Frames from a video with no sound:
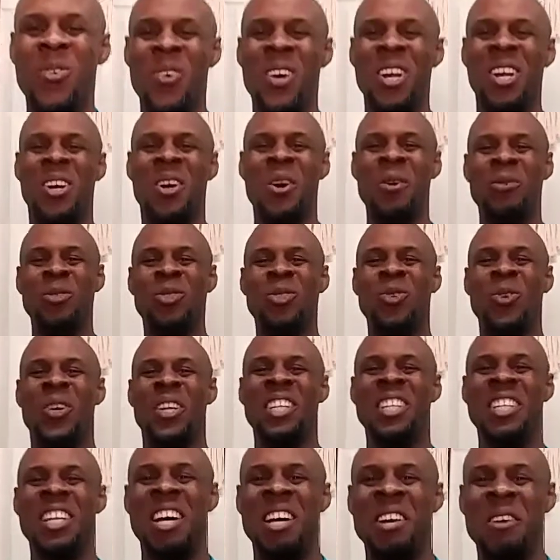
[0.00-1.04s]
Welcome to
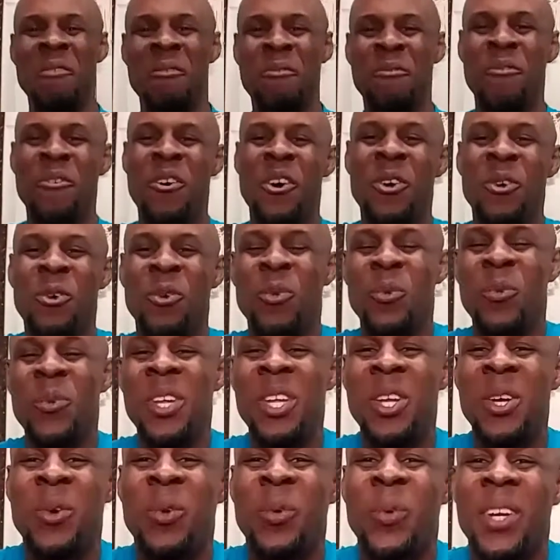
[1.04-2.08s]
another fun
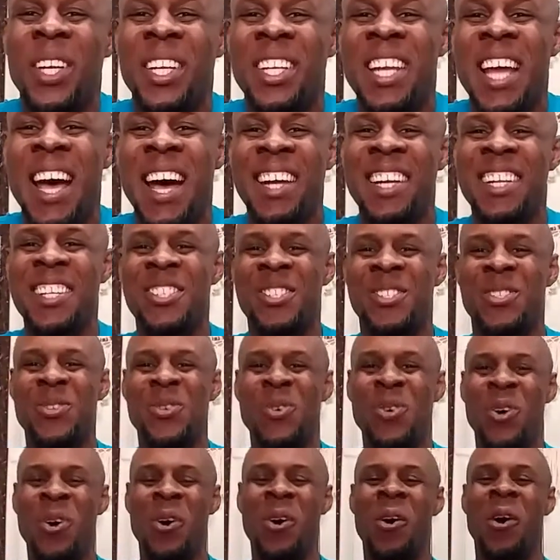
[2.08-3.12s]
week with Danny
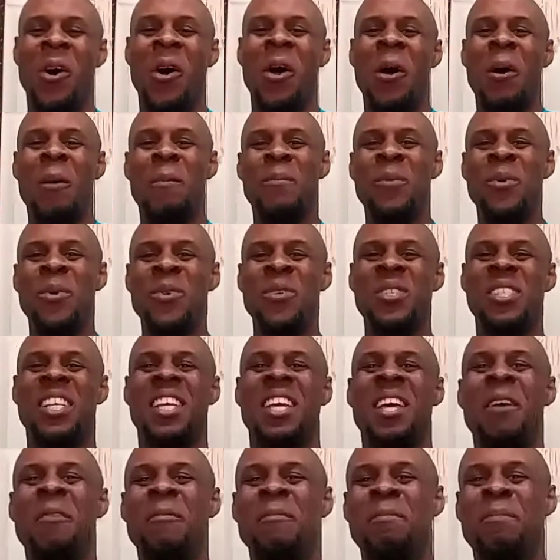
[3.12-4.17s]
Zuko
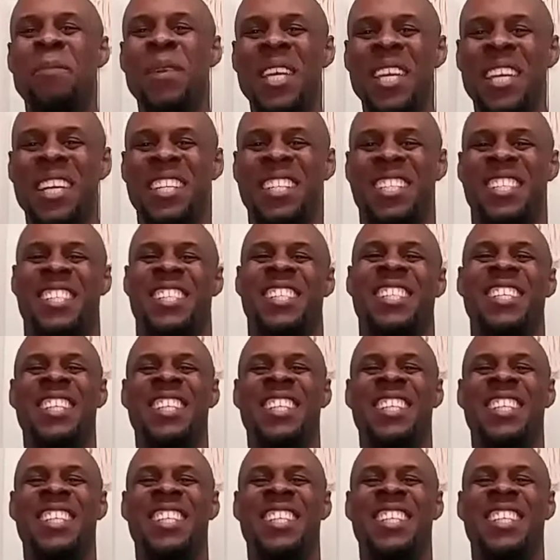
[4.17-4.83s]
Music and Beats.